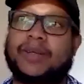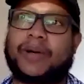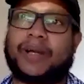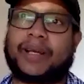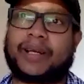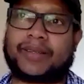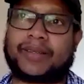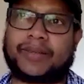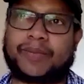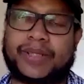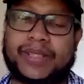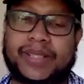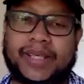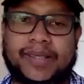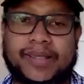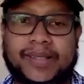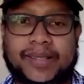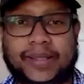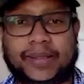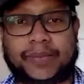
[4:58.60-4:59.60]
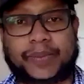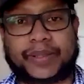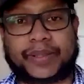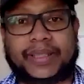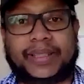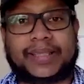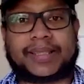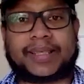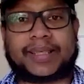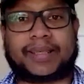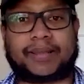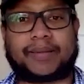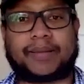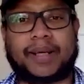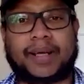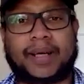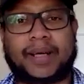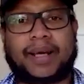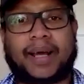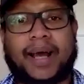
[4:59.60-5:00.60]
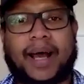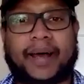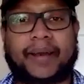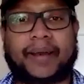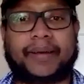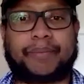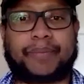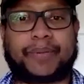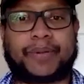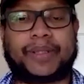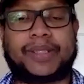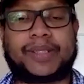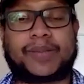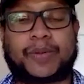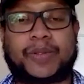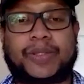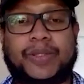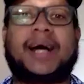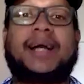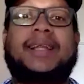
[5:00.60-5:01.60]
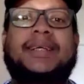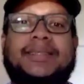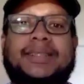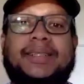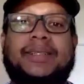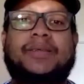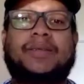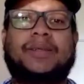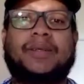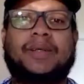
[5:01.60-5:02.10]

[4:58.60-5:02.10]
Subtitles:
when it pertains to the police and police brutality?